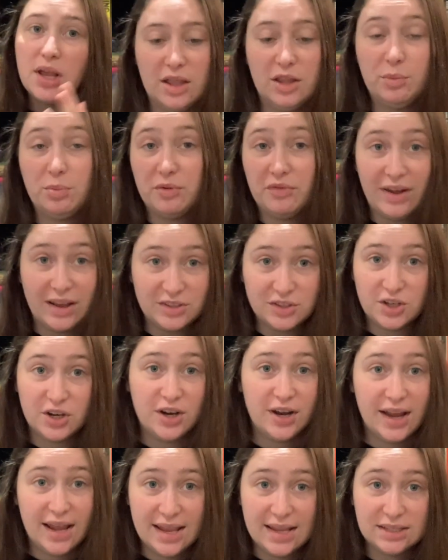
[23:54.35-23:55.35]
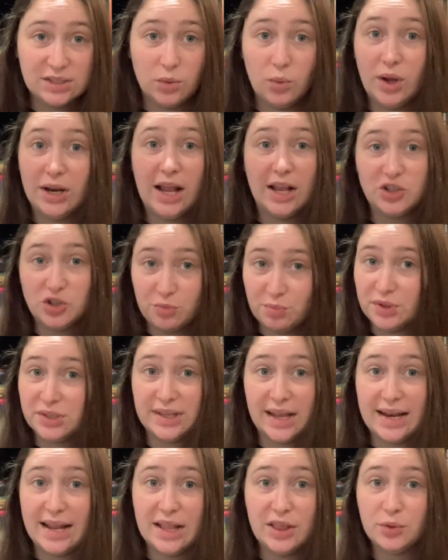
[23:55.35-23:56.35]
The professor is
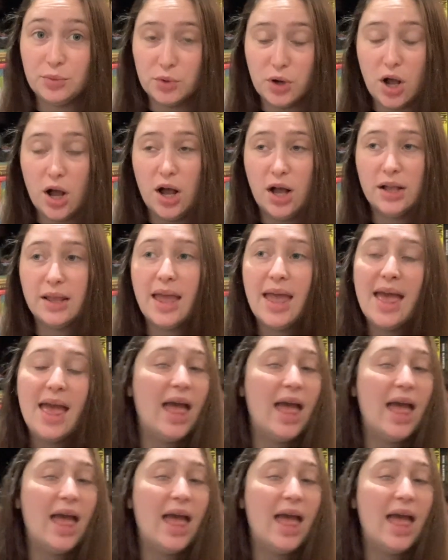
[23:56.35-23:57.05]
100% in the wrong,